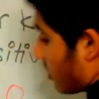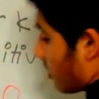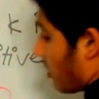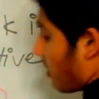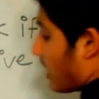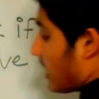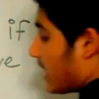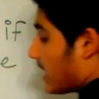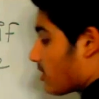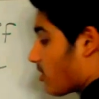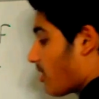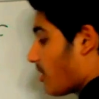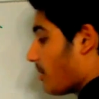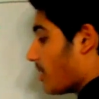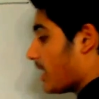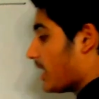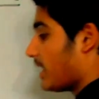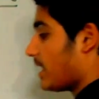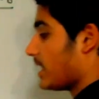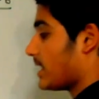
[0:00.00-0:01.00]
So the
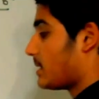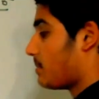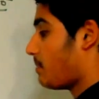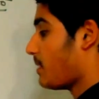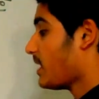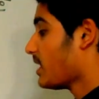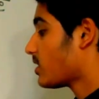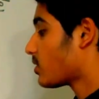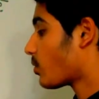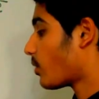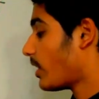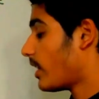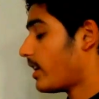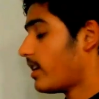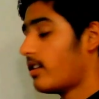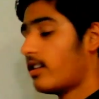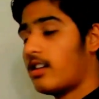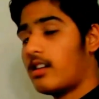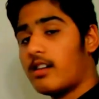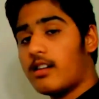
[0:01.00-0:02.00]
discriminant is b
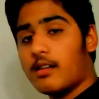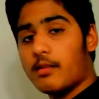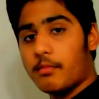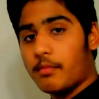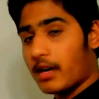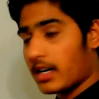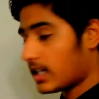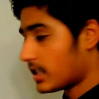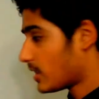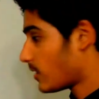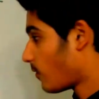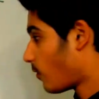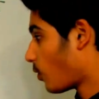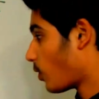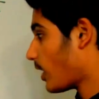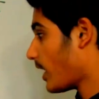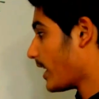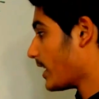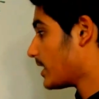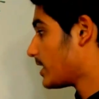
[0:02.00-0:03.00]
squared minus
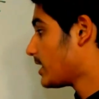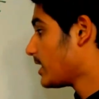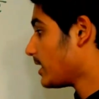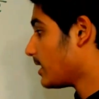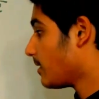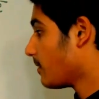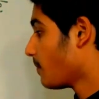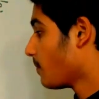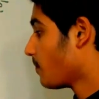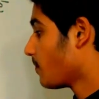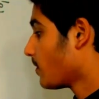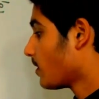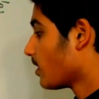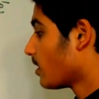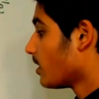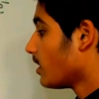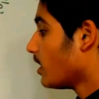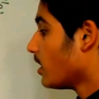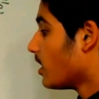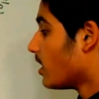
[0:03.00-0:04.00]
4ac.
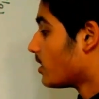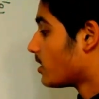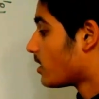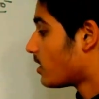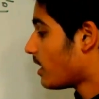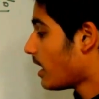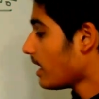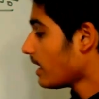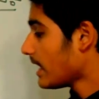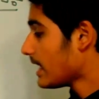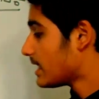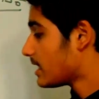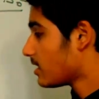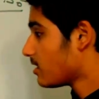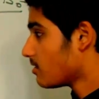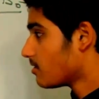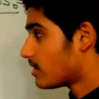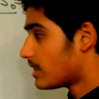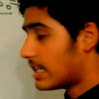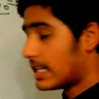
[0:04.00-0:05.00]
So now let's
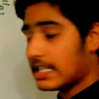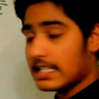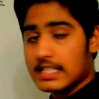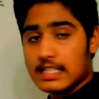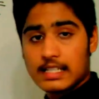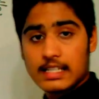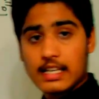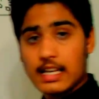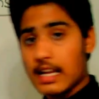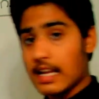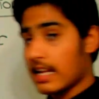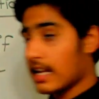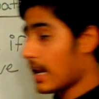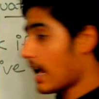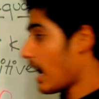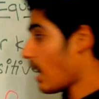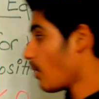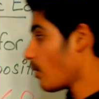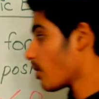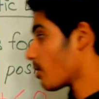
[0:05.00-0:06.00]
use this in
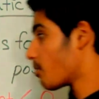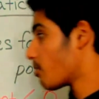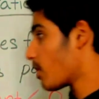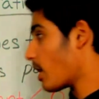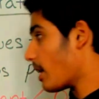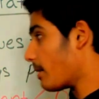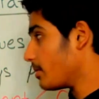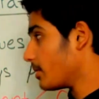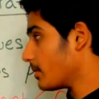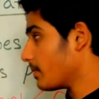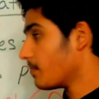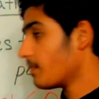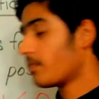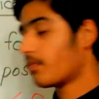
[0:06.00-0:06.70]
our problem.